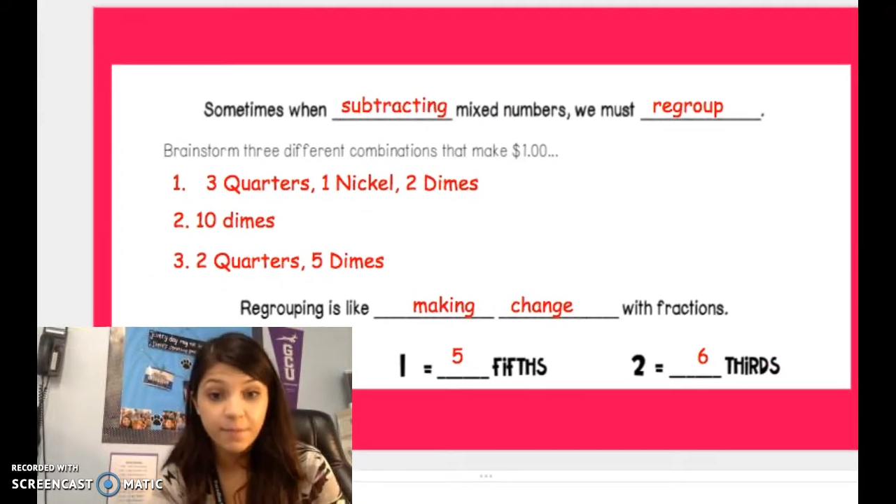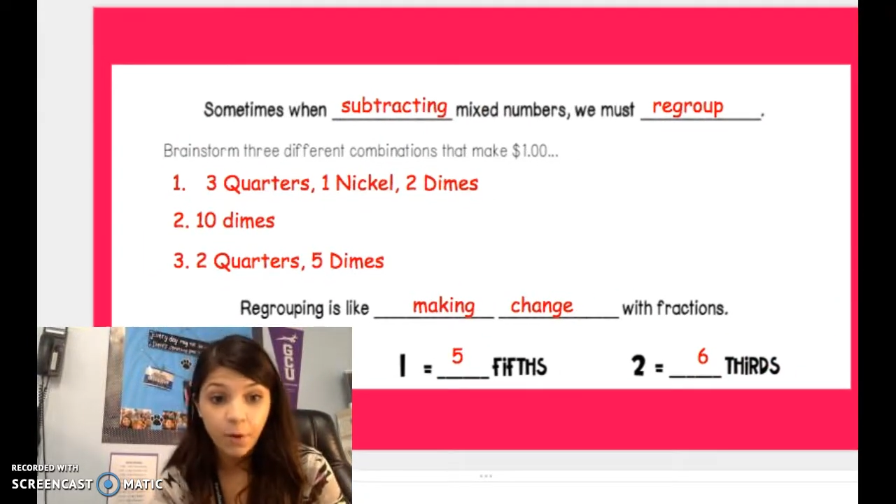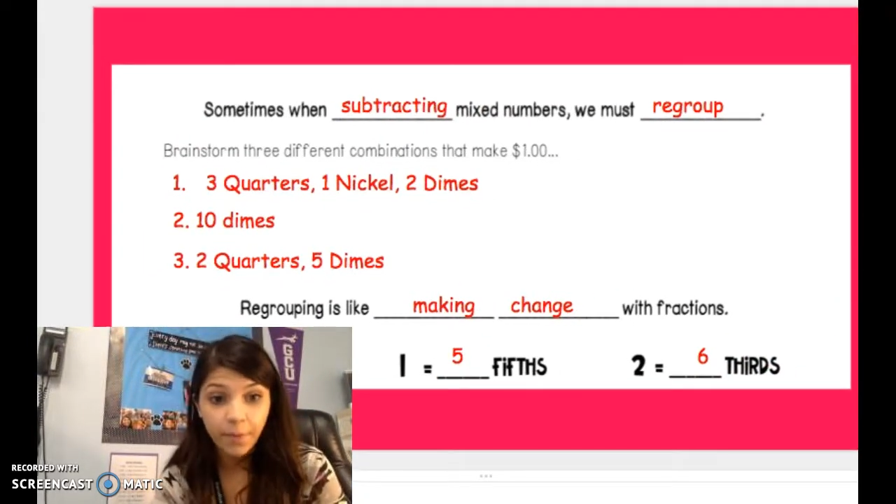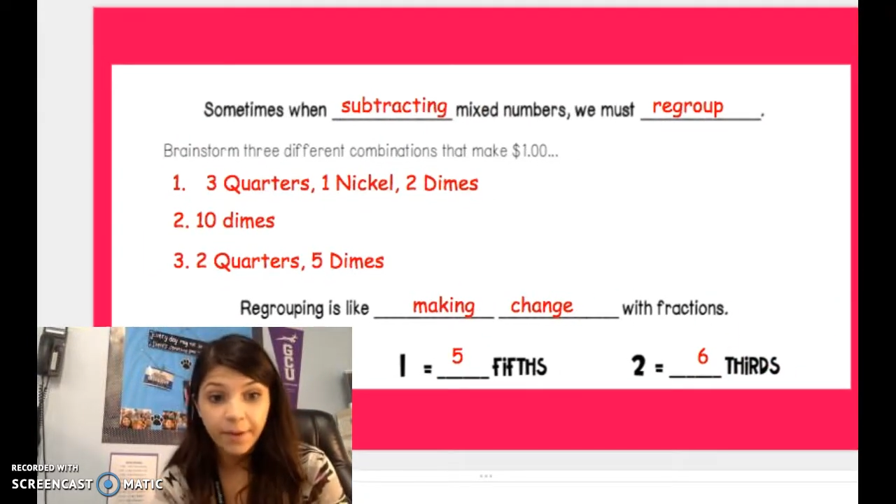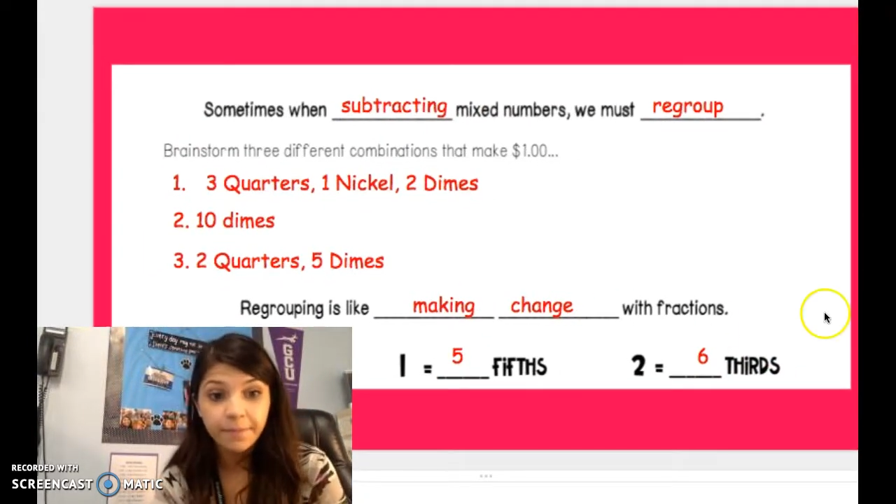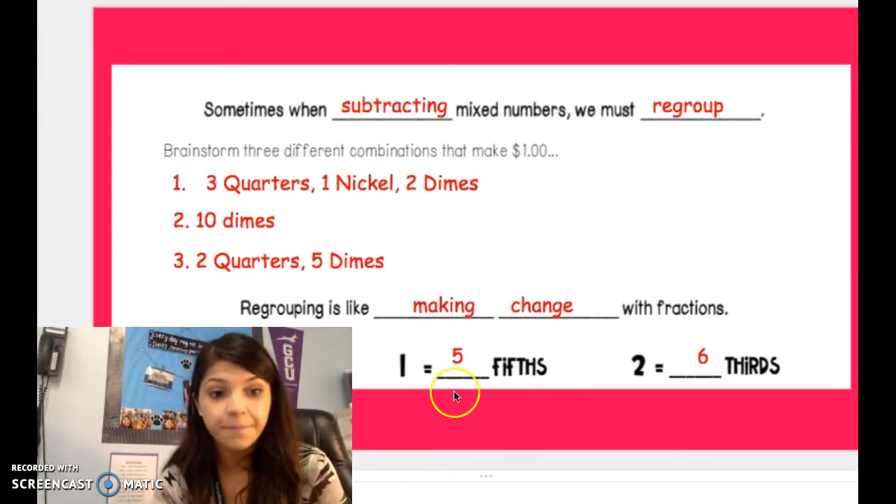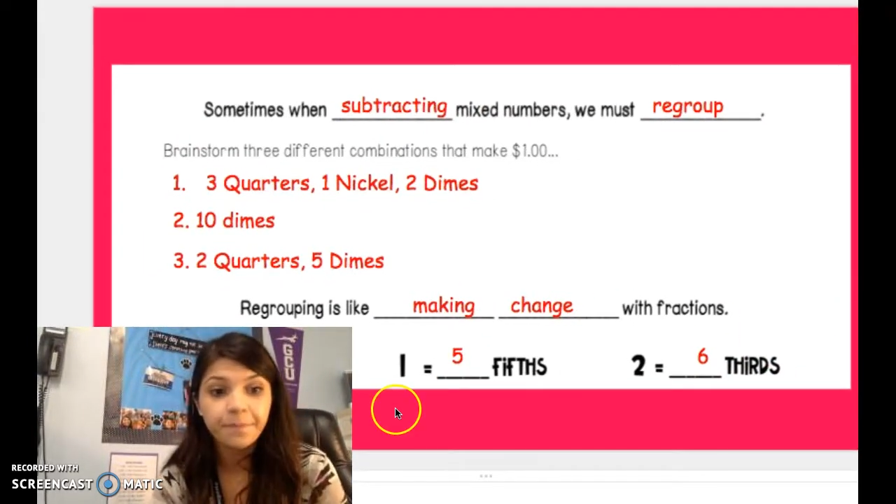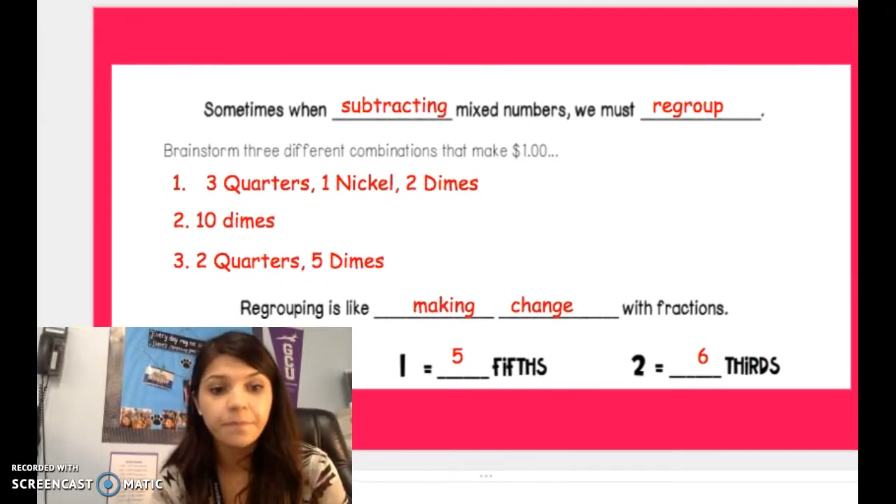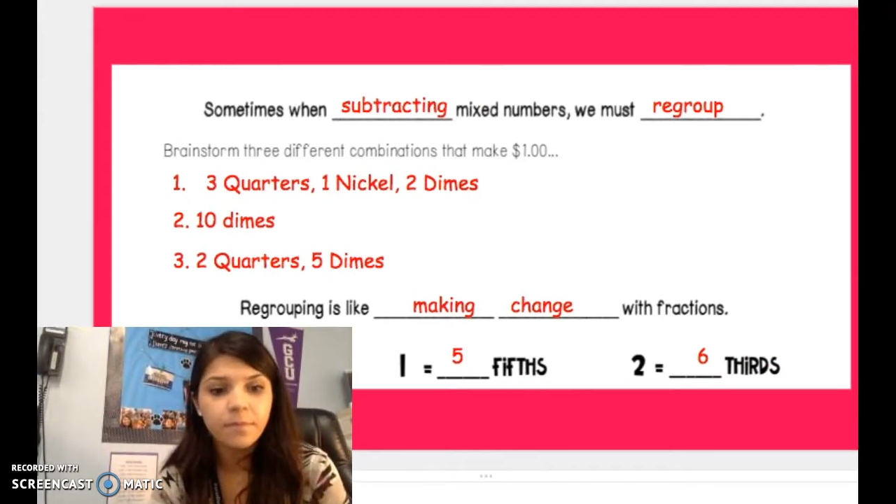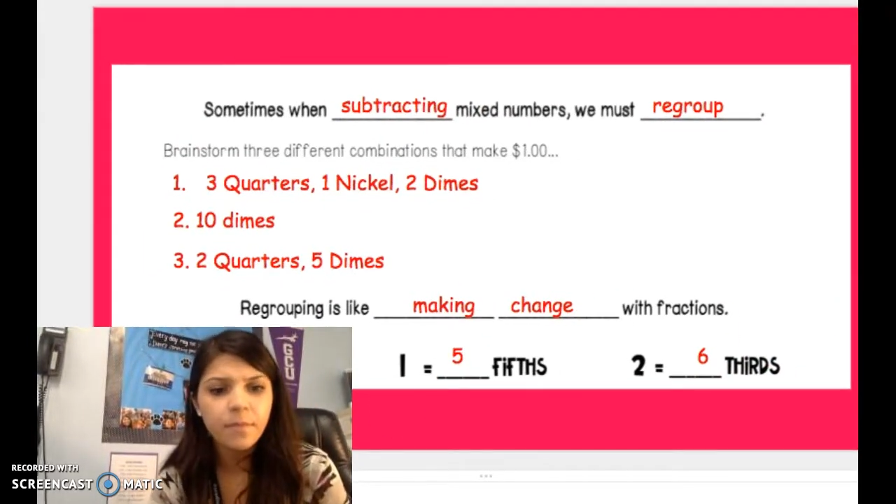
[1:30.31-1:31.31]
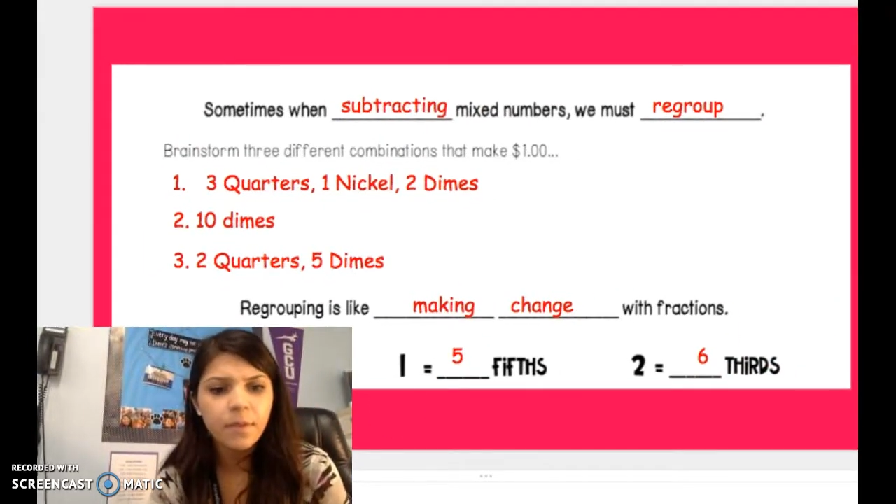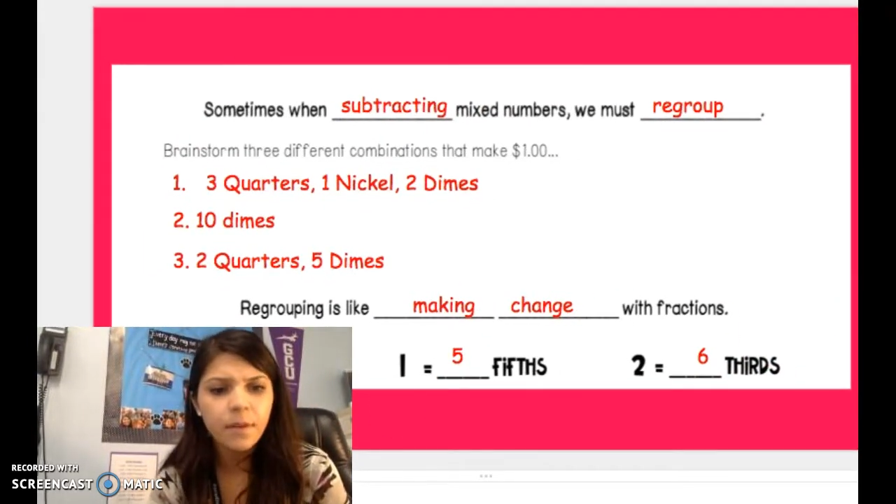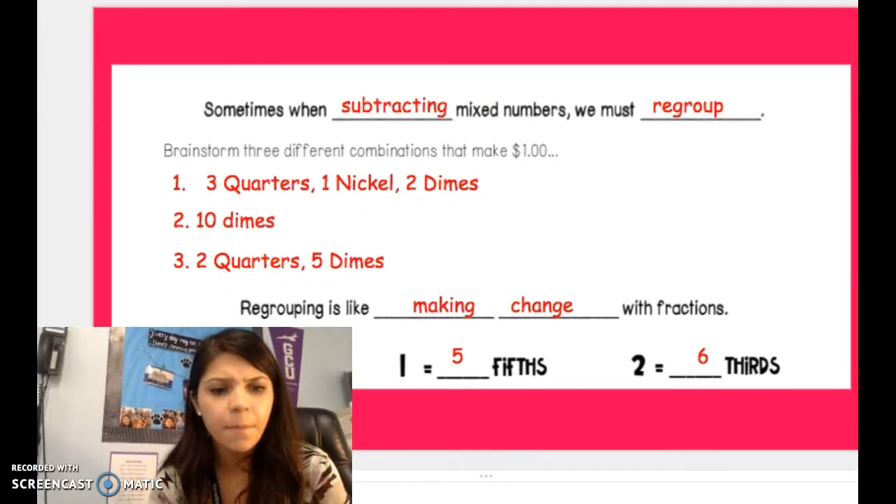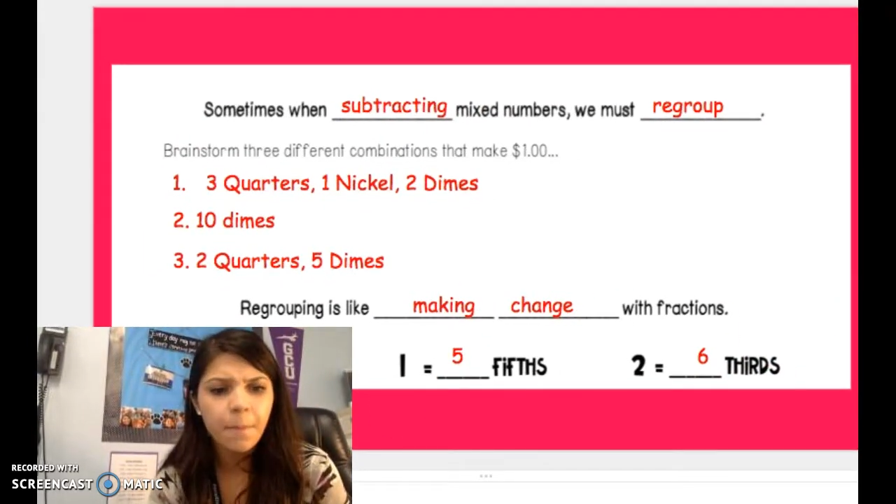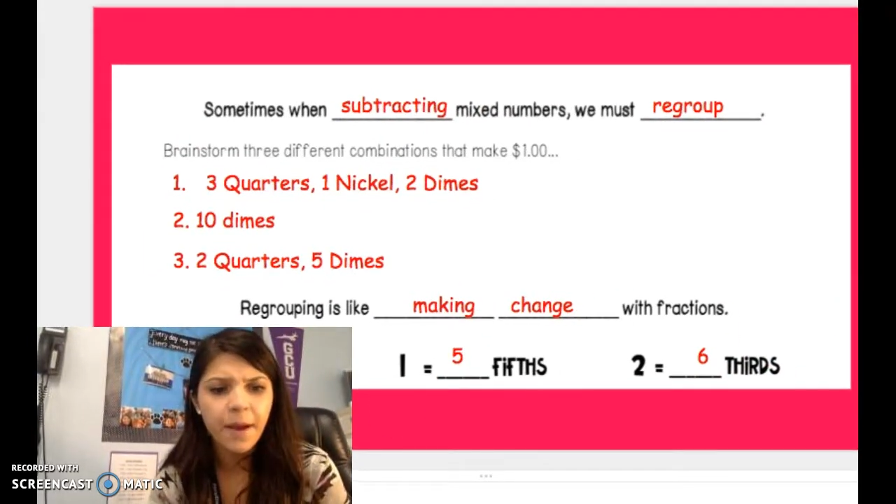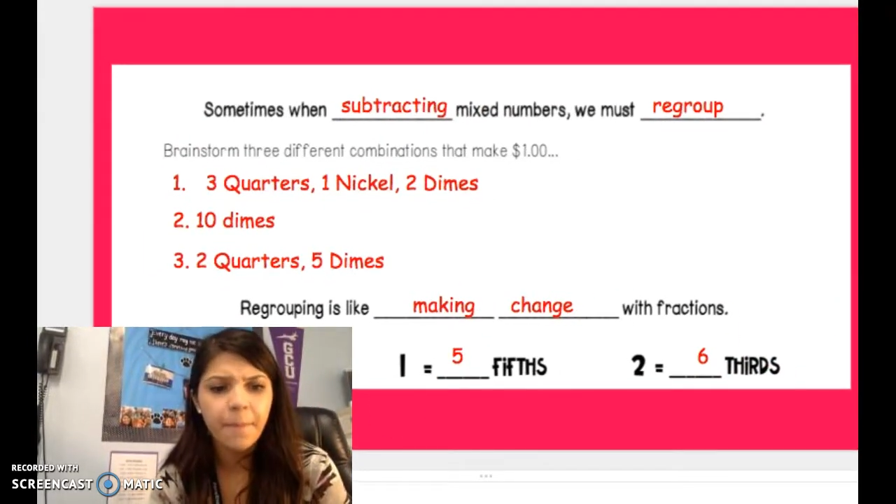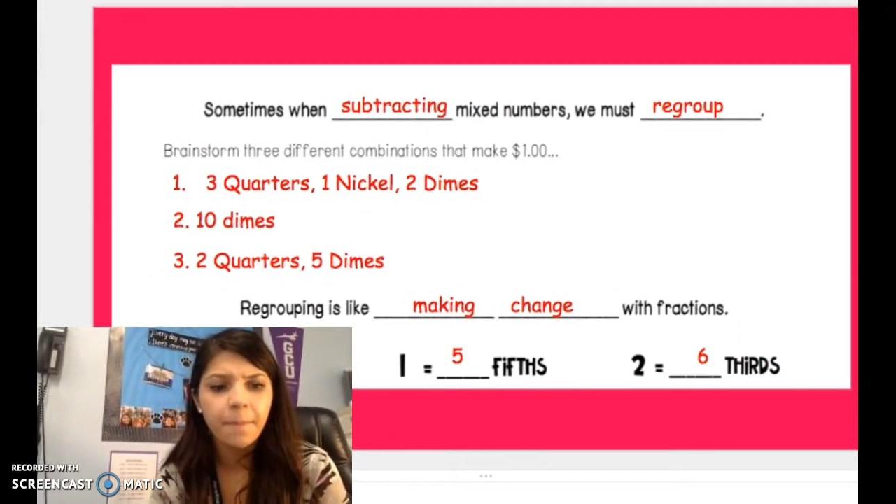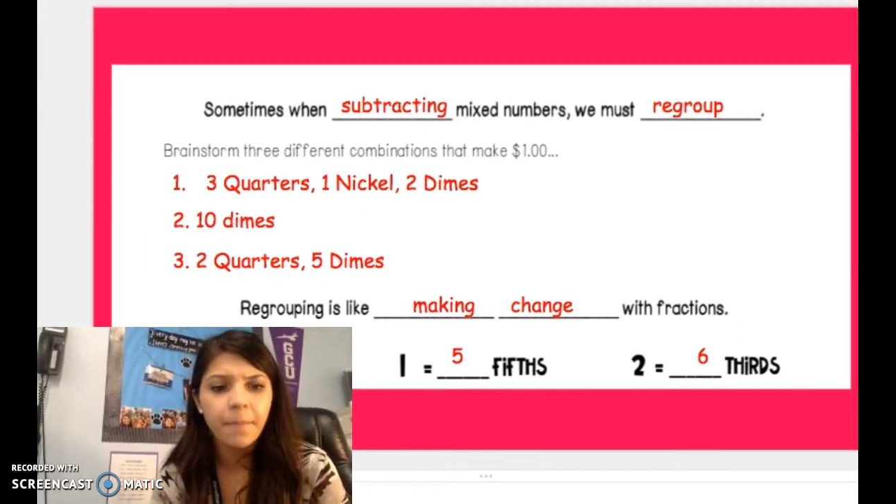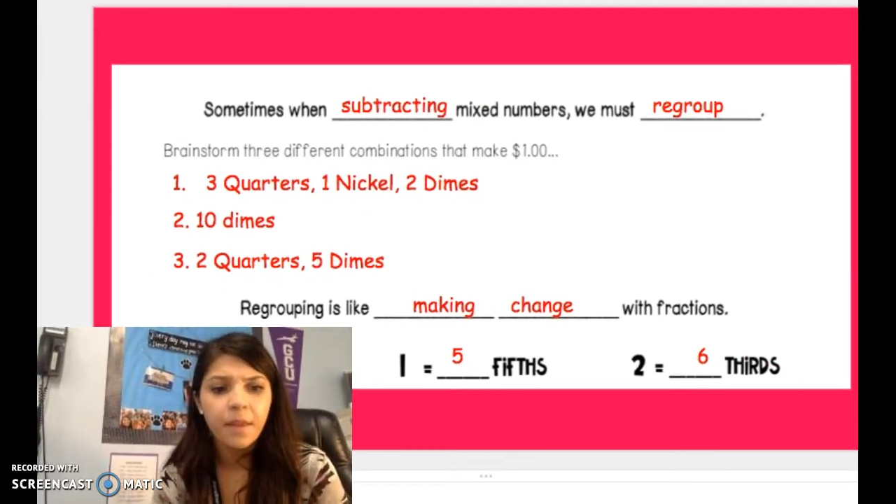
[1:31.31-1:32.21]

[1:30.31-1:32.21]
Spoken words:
moment. But